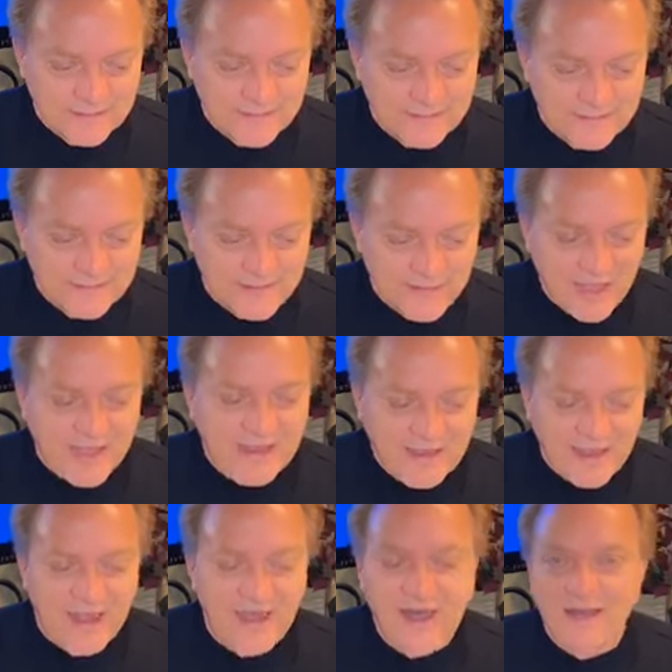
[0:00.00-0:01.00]
Thank
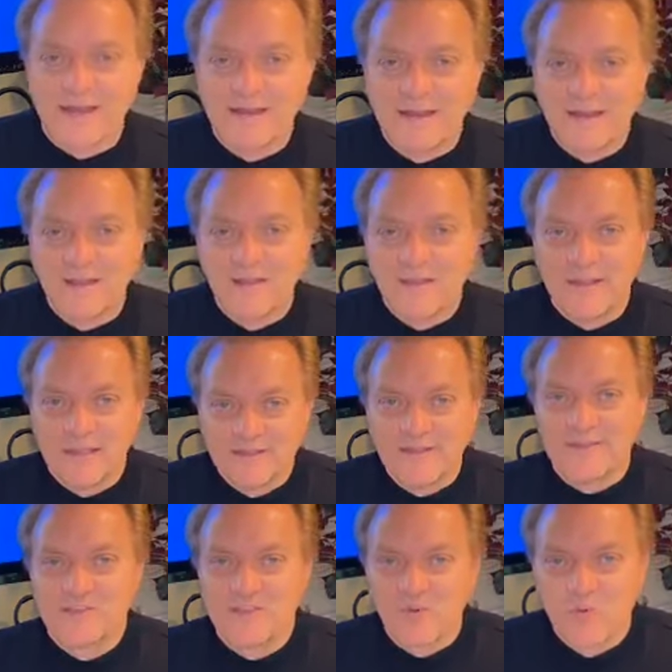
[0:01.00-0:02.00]
God it
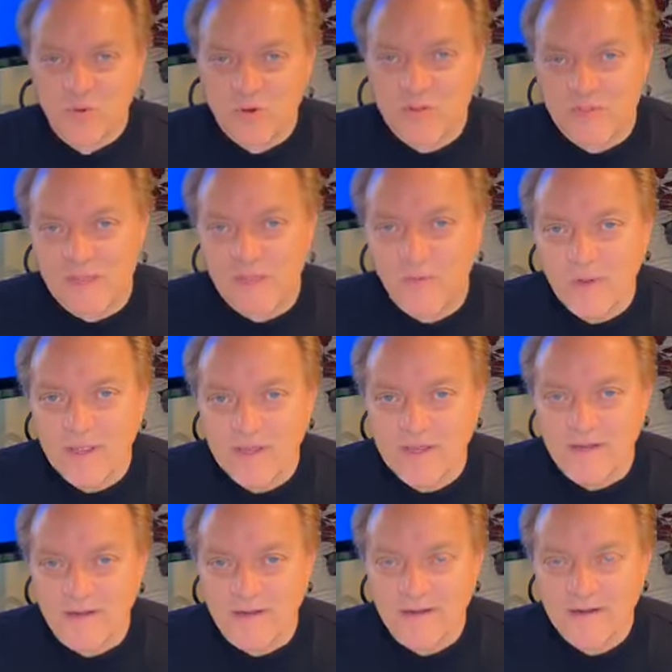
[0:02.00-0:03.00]
doesn't work that way
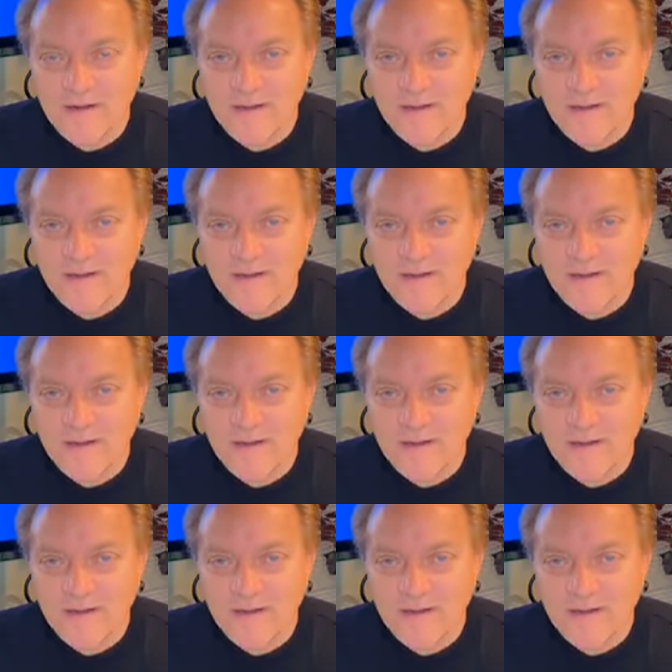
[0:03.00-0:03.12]
here.